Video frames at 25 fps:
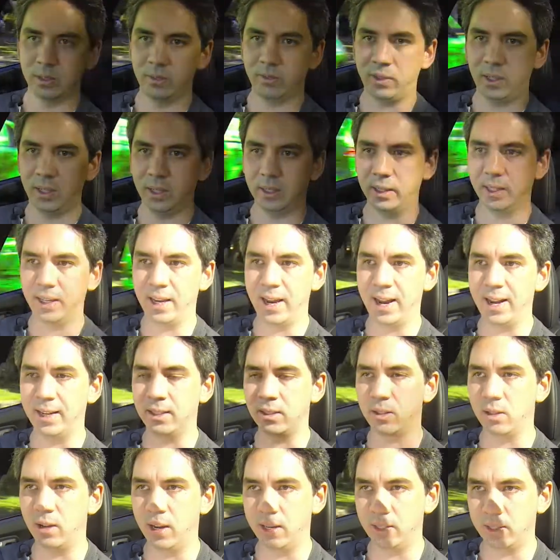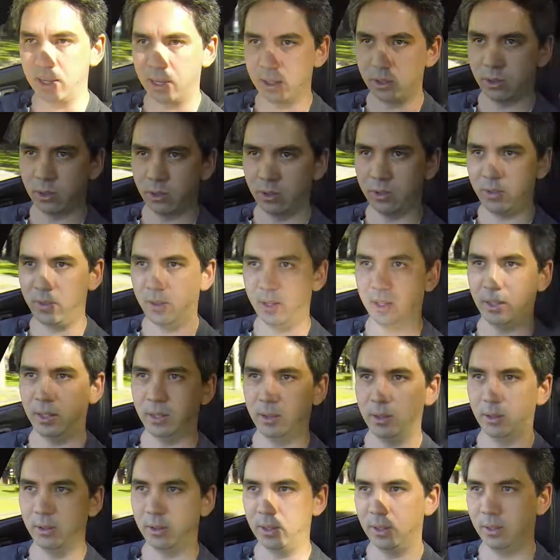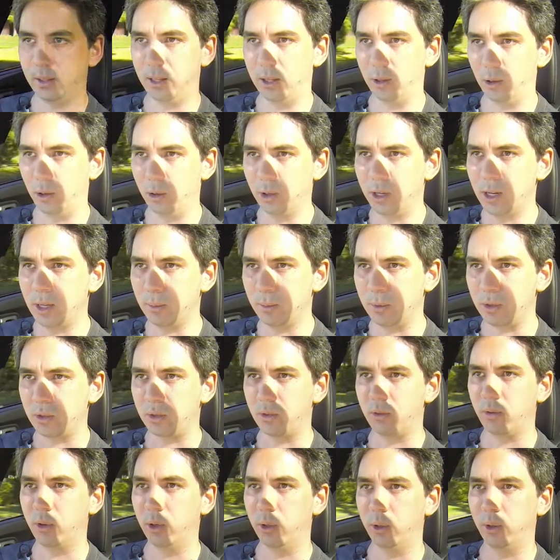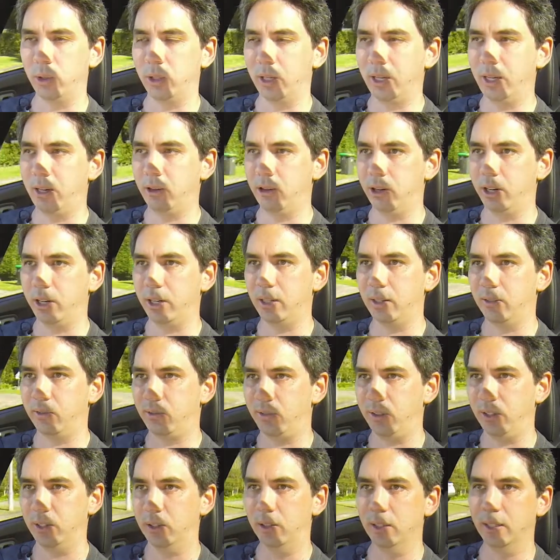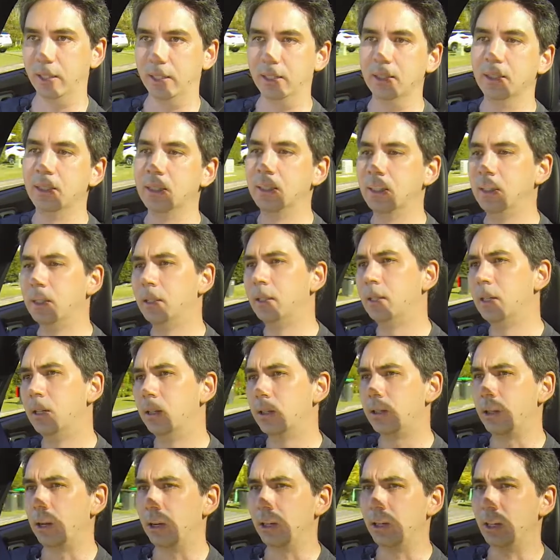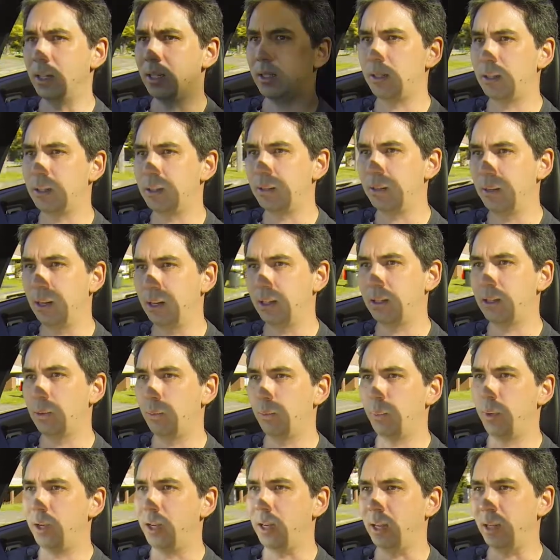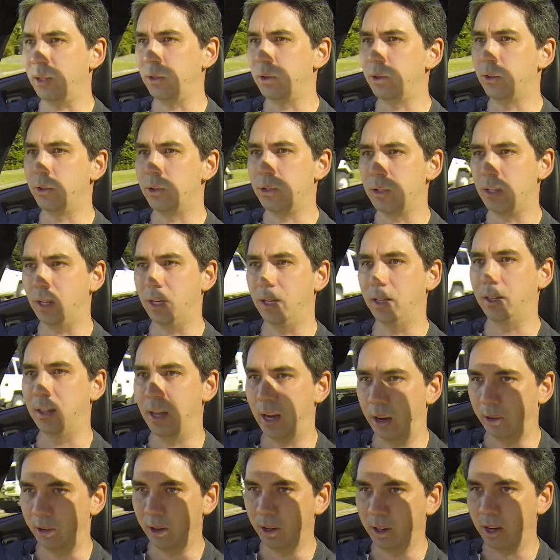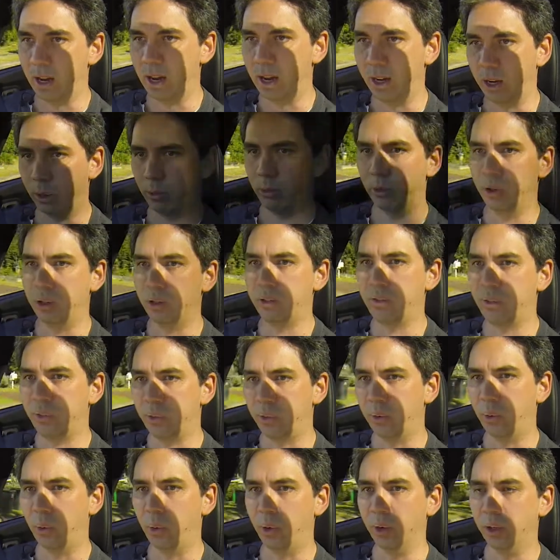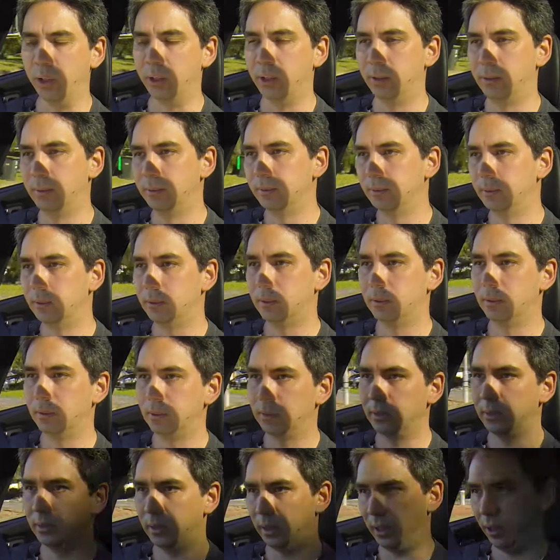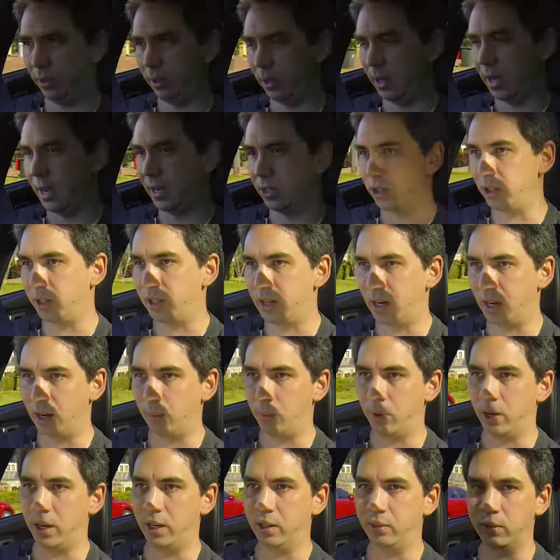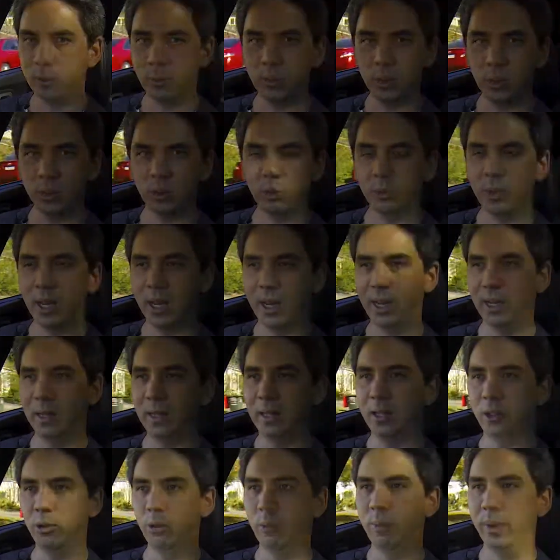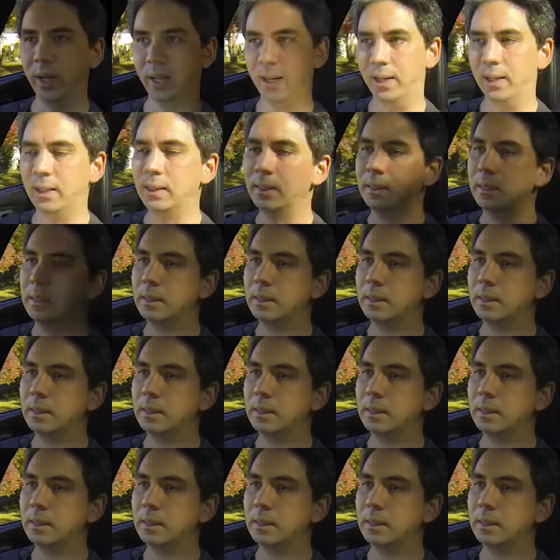If you hit the cat's eyes, that sort of thing, you know, that it all comes through. You hear it, feel it. So it's a bit interesting in that regard. I would have thought a larger car might have absorbed that a little better.